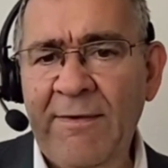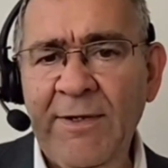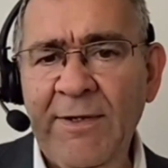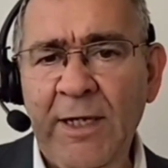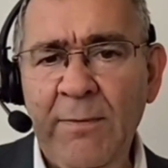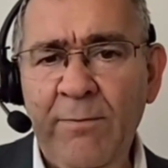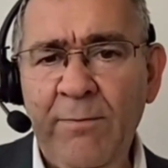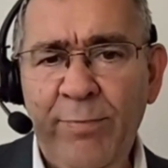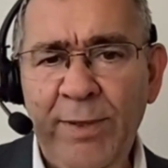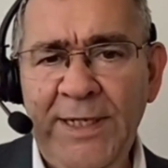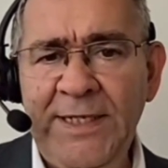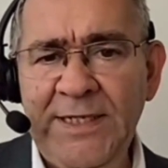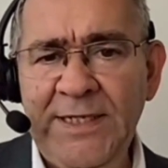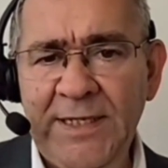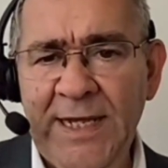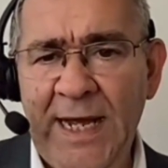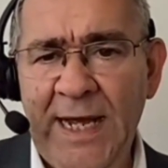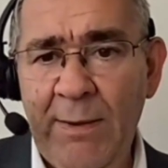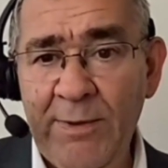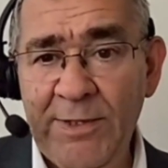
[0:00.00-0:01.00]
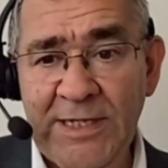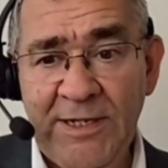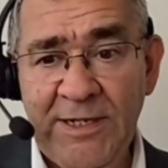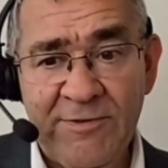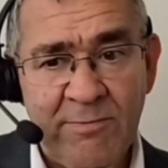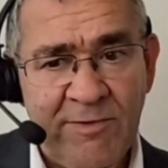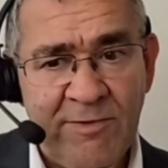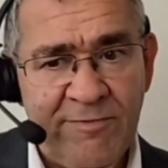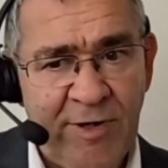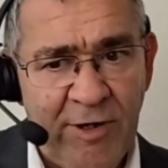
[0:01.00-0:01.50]
having completed that, which
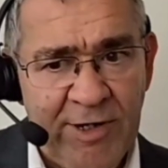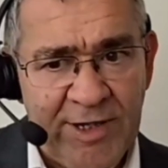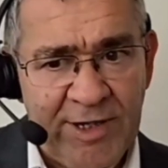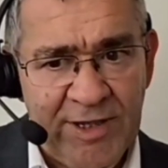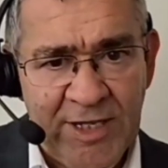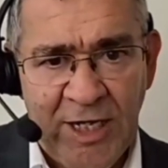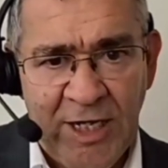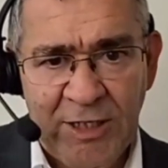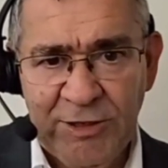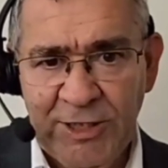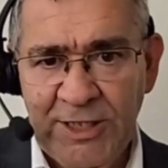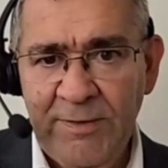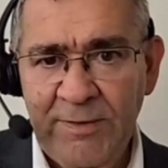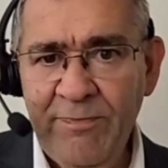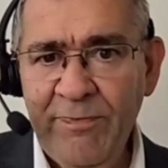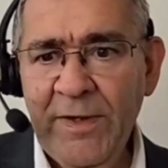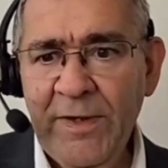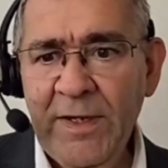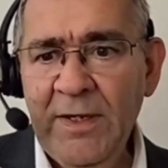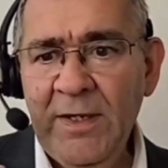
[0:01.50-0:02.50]
gives them a very thorough